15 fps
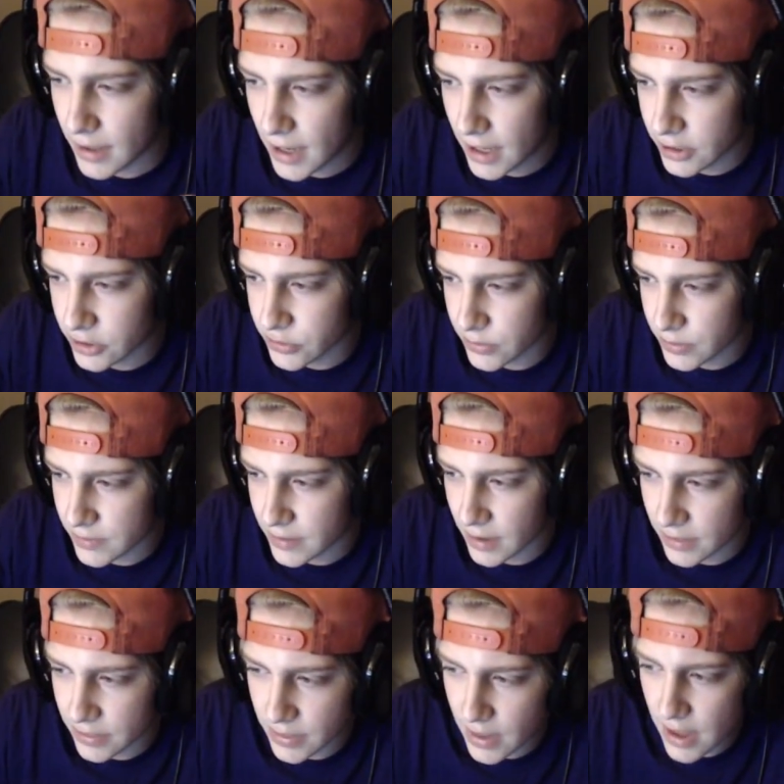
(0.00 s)
I just want to say
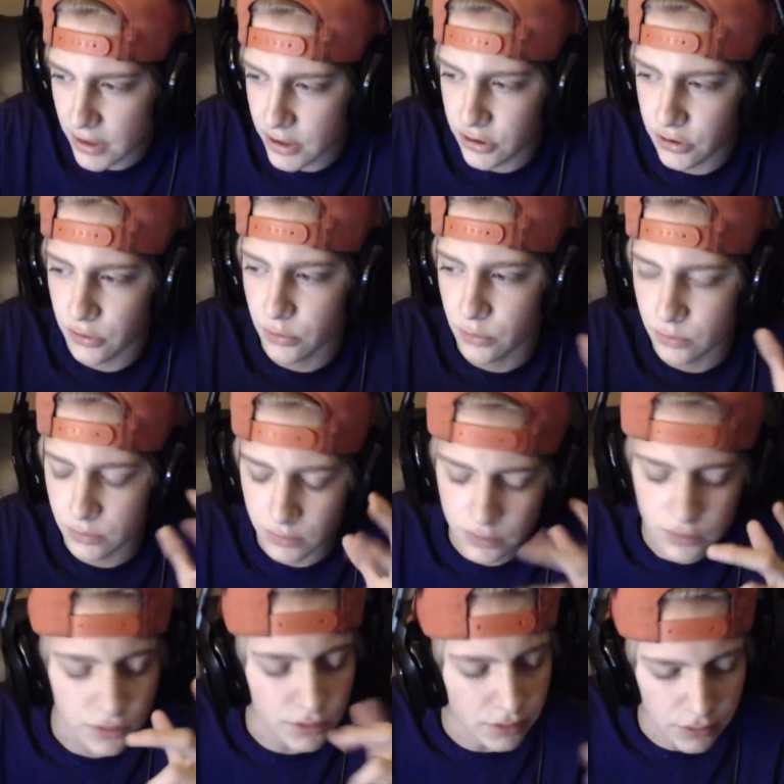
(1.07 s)
thank you,
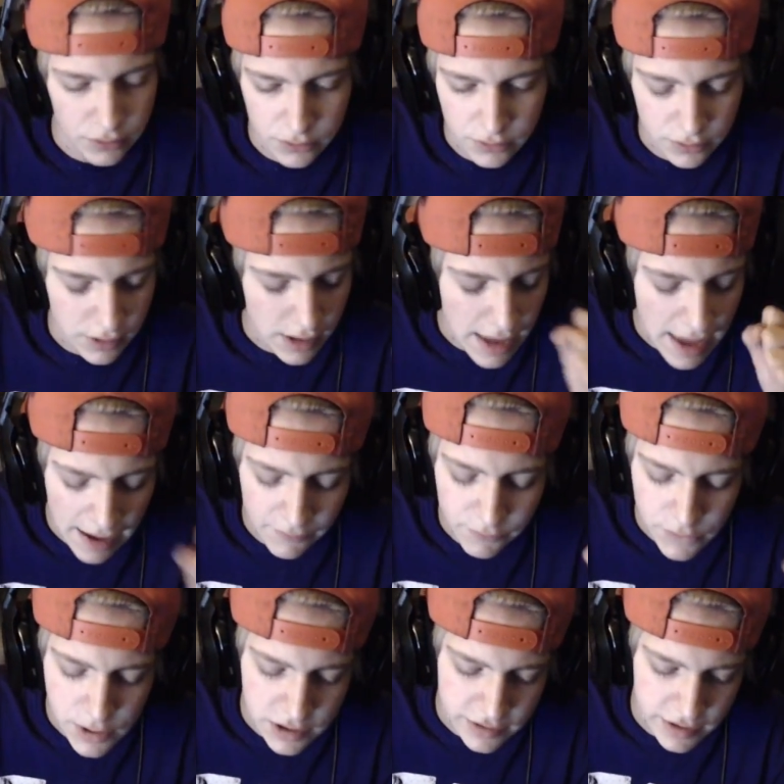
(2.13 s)

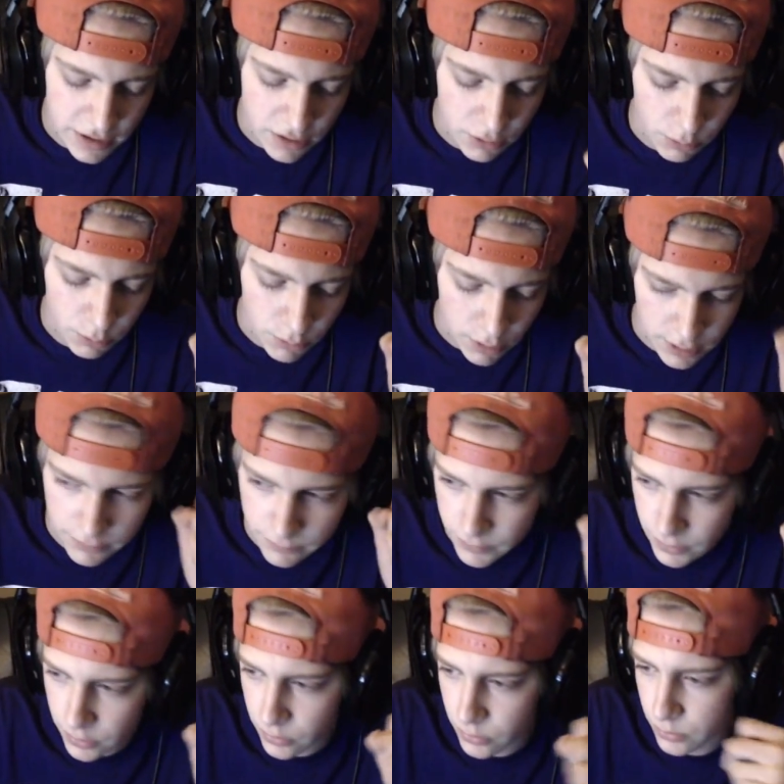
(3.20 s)
every single one of
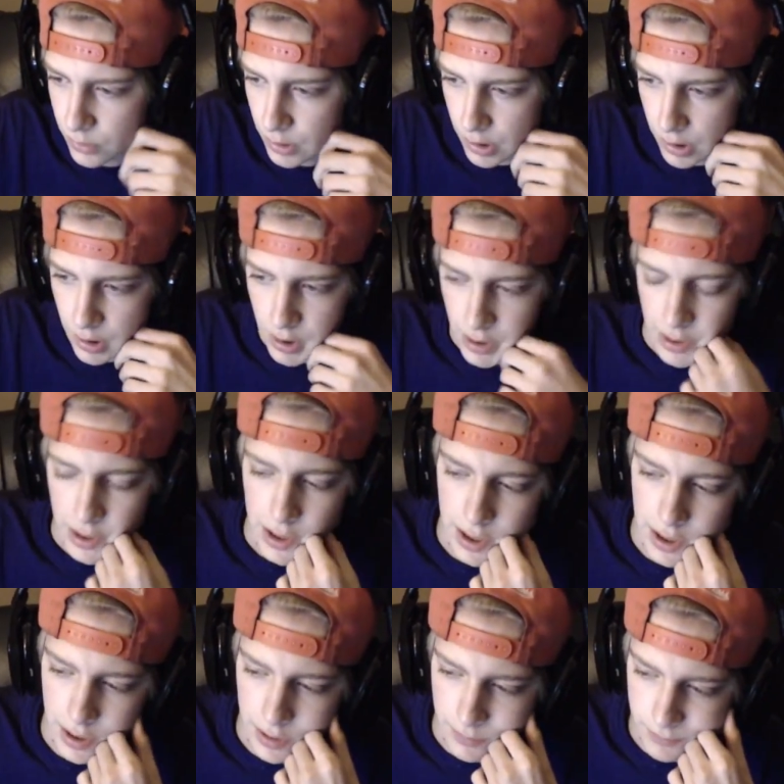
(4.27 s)
you.
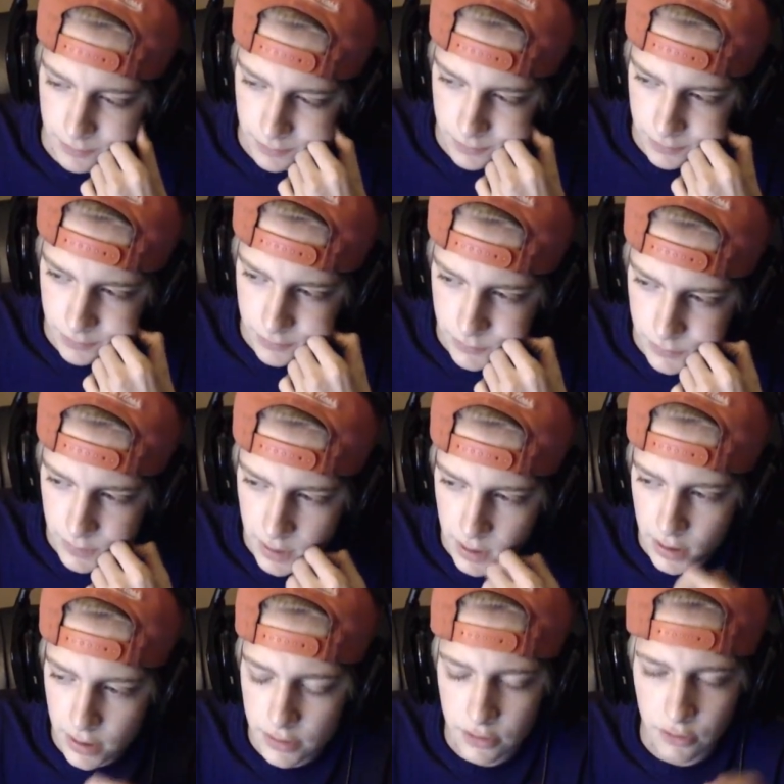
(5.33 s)
Um,
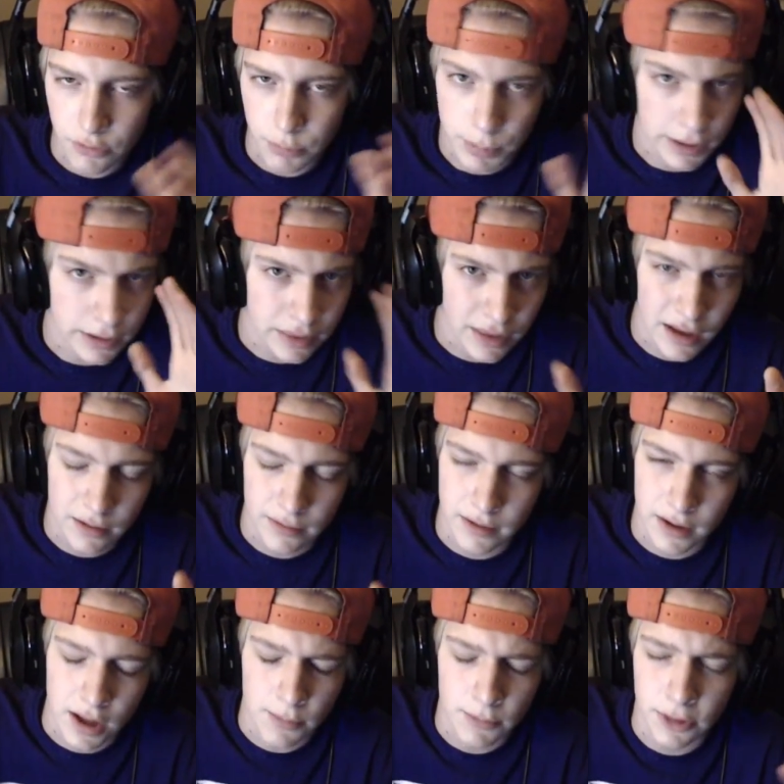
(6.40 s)
there's big things to
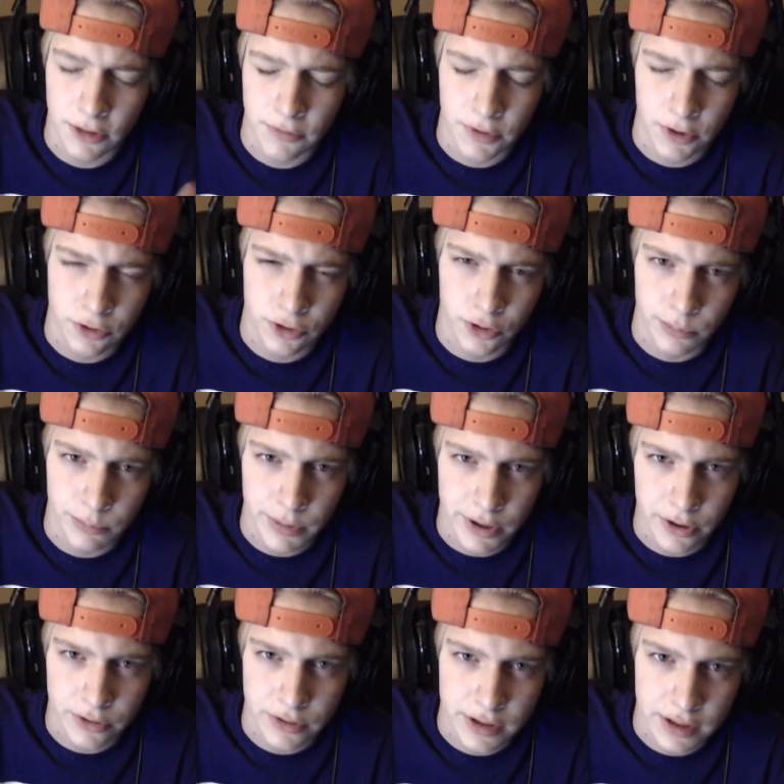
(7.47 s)
come in the future,
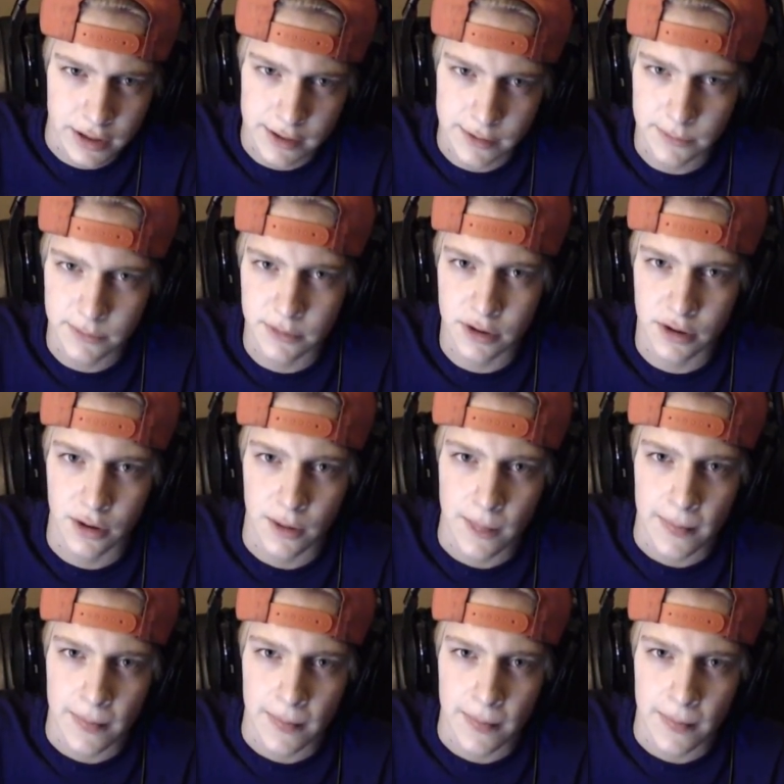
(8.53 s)
bigger teams.